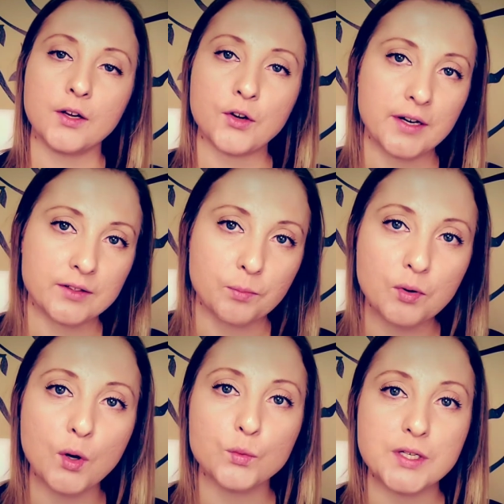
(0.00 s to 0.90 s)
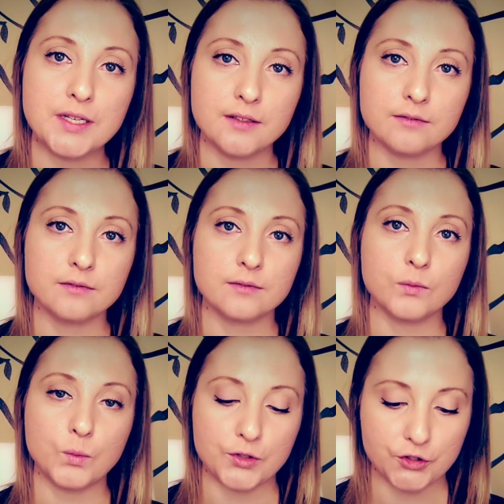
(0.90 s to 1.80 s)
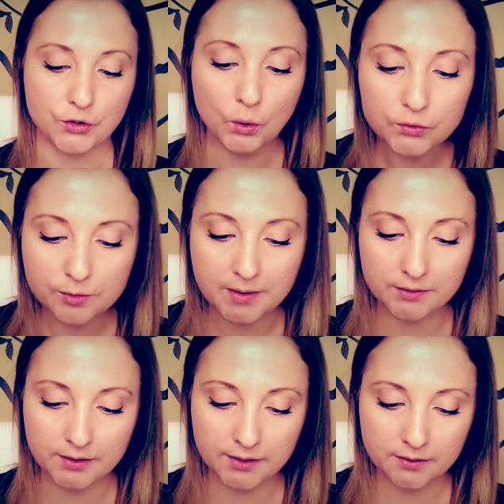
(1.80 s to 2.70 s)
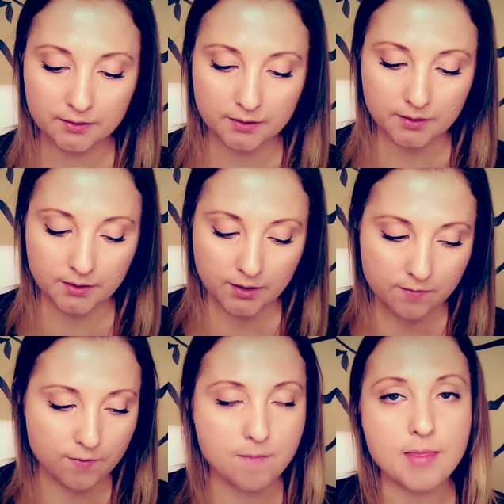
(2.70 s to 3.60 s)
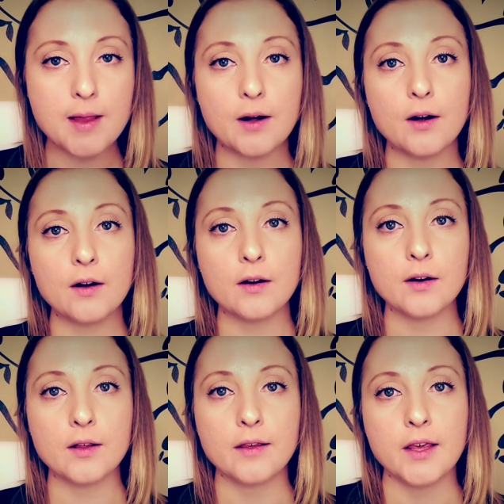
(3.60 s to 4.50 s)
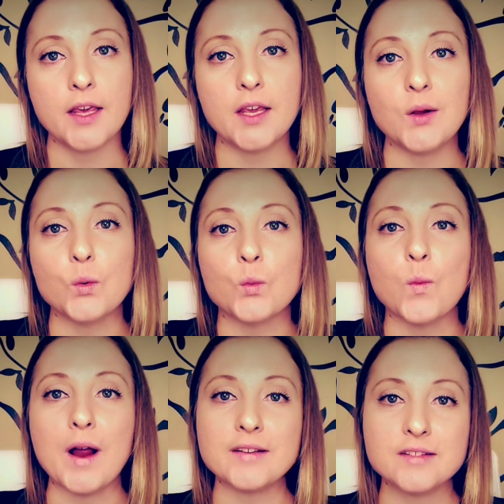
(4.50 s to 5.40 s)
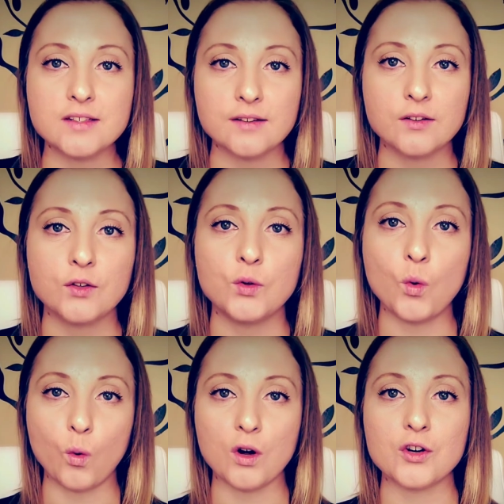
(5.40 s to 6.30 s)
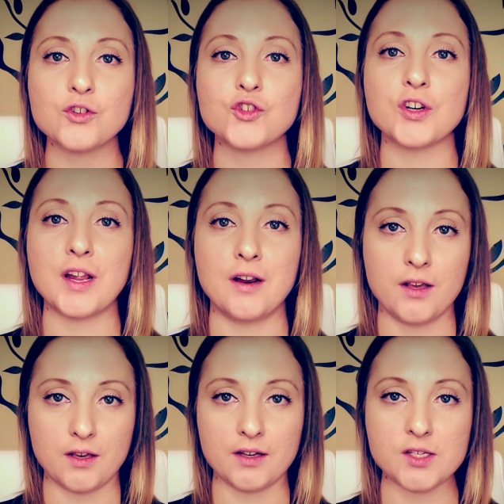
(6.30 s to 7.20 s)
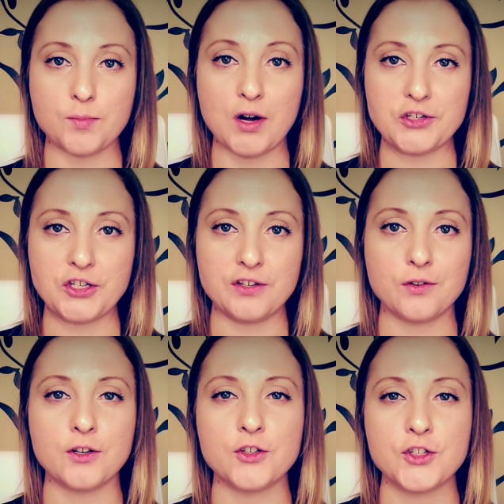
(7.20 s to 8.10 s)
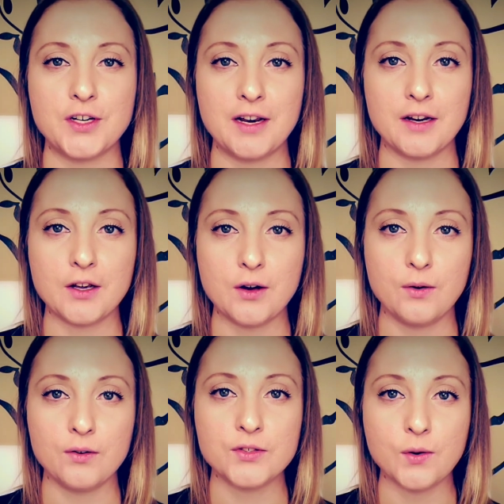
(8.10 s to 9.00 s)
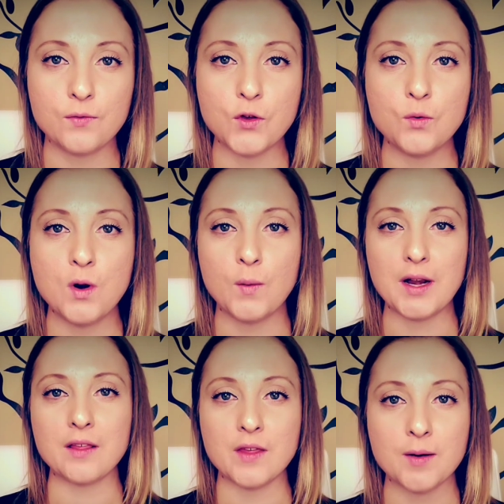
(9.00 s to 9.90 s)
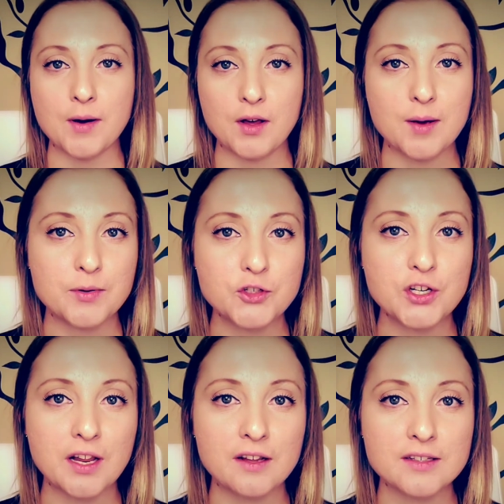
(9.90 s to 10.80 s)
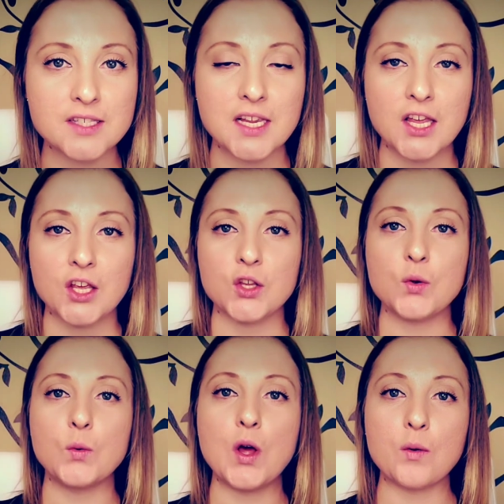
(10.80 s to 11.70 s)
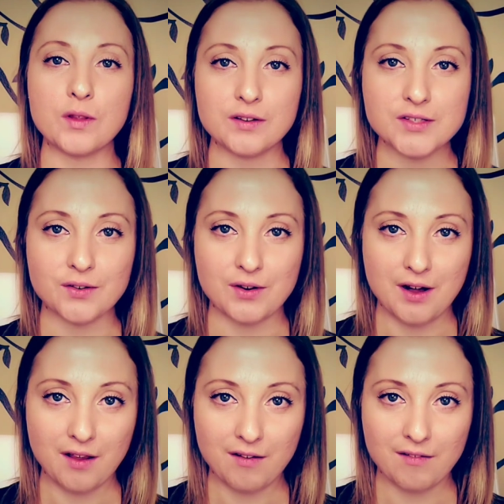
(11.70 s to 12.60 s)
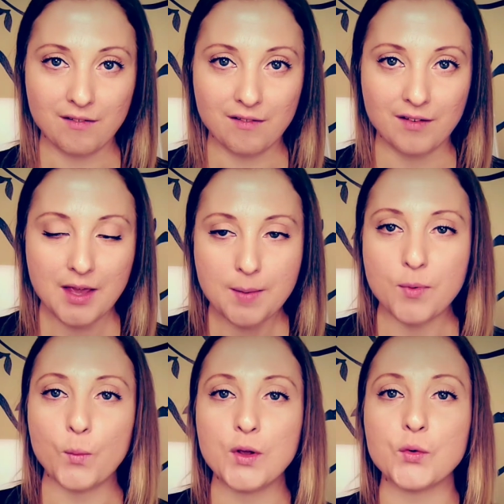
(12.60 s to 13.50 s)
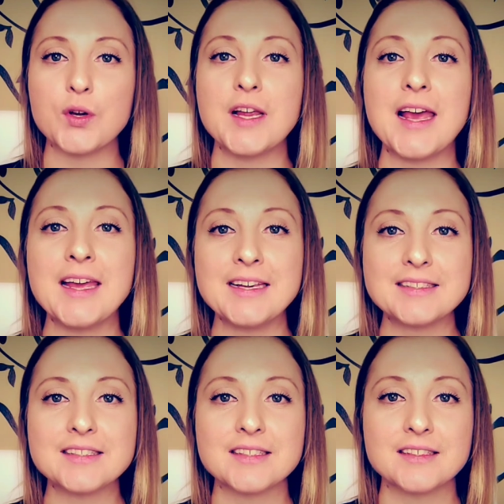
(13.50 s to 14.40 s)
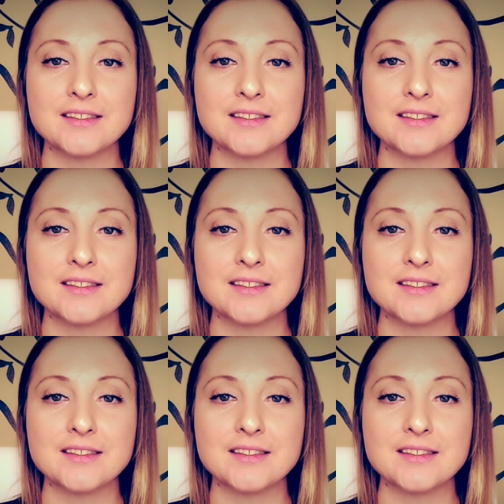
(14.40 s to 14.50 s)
a protein, which ultimately, from there, it writes your genetic expression or your genetic code. So if you know anything about epigenetics, you know this already. But we create